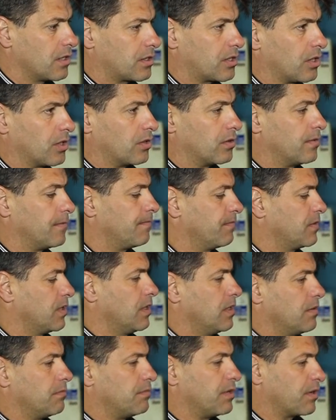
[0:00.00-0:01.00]
So,
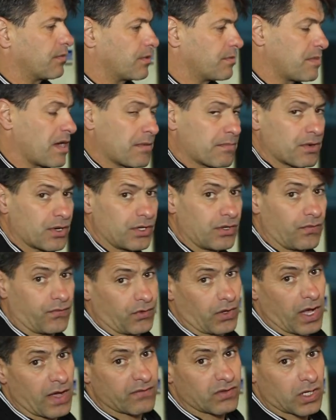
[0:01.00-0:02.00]
but remember,
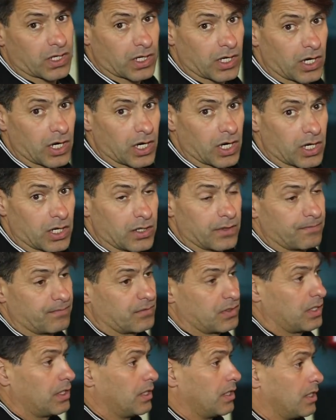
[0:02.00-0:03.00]
if you have the car
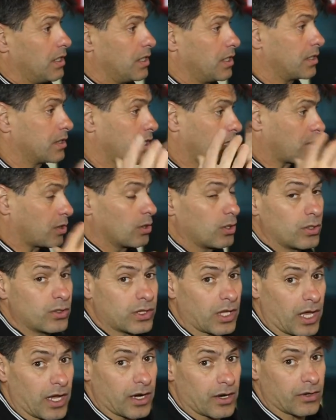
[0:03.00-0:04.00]
in a
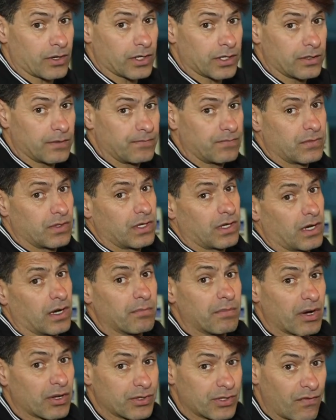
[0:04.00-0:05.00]
closed area,
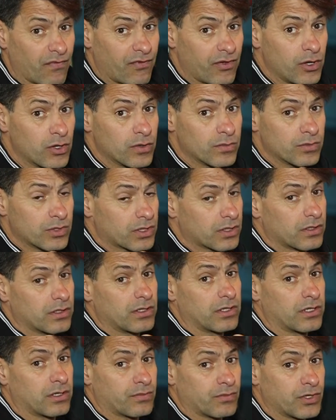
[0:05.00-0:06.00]
about the fumes,
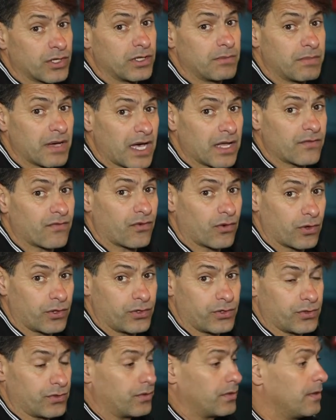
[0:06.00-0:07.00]
it's really bad for
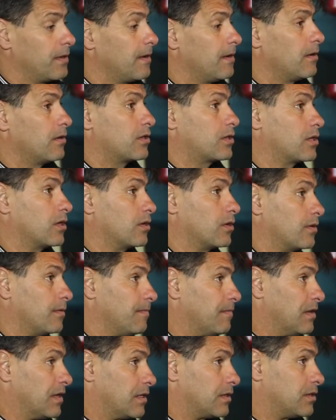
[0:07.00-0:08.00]
you. So
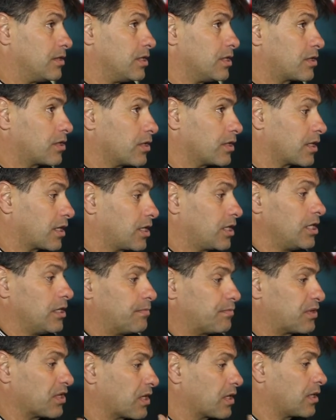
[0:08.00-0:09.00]
this is going to
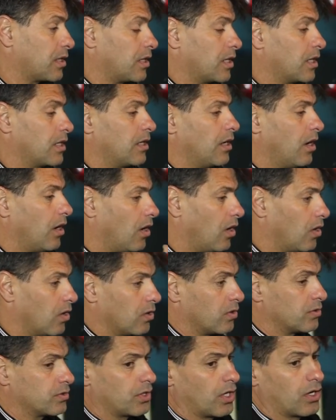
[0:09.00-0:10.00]
keep the car
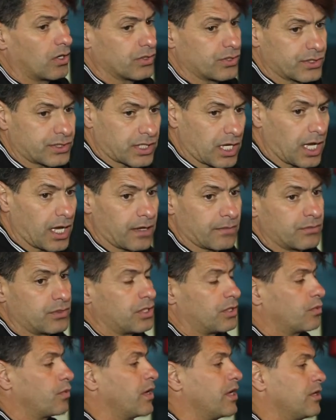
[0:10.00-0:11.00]
on all the time.
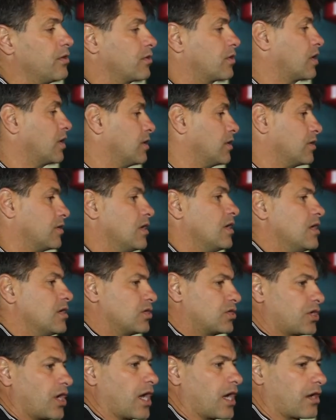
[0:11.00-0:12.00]
This way you can
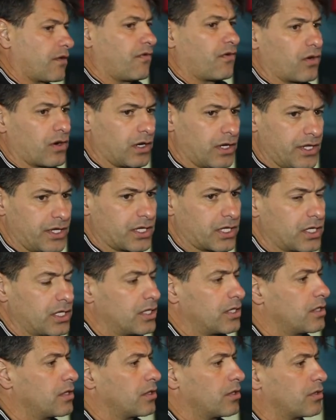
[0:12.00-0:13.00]
check for
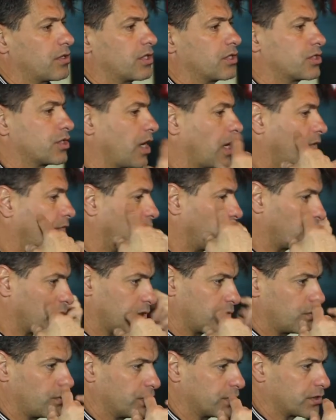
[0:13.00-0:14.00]
leaking, you can check
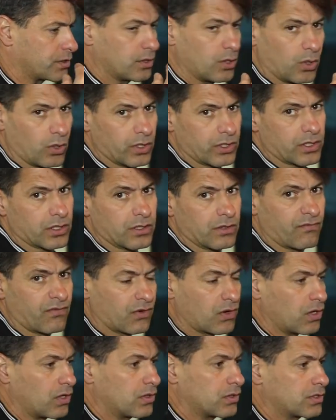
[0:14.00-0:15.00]
for weird noise in the
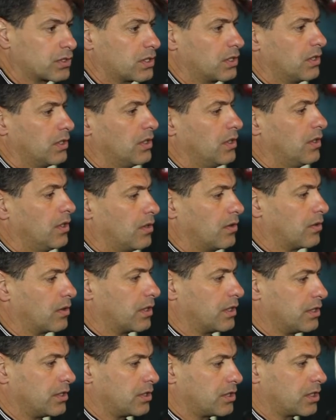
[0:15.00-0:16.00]
front,
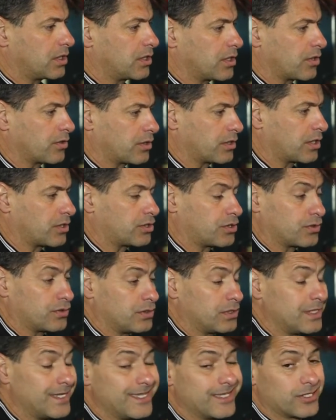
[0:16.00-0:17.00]
or anything else that you
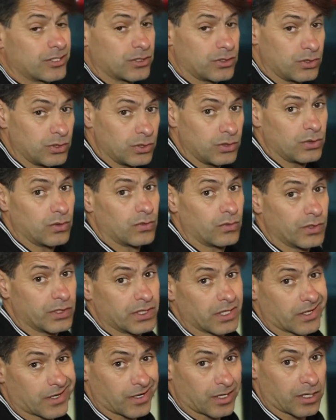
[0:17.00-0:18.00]
need to do
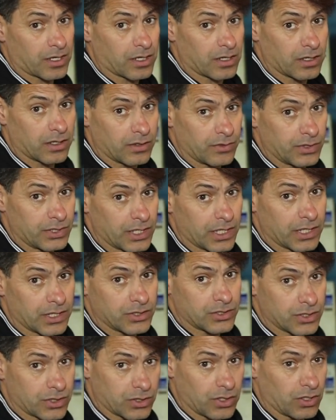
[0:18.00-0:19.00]
with the car, with the
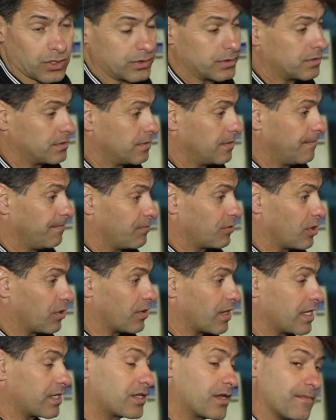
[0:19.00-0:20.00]
engine on.
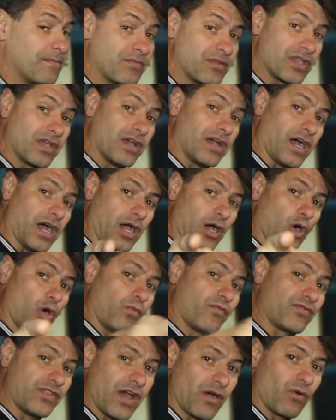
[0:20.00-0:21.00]
Alright? I
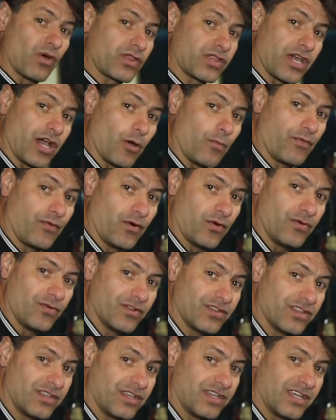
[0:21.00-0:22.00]
hope that was helpful,
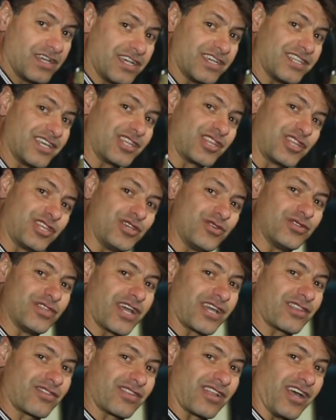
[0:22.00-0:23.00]
and I see you
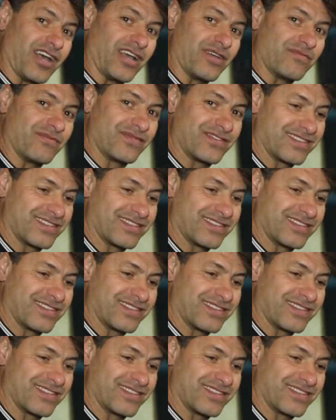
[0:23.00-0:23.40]
next time.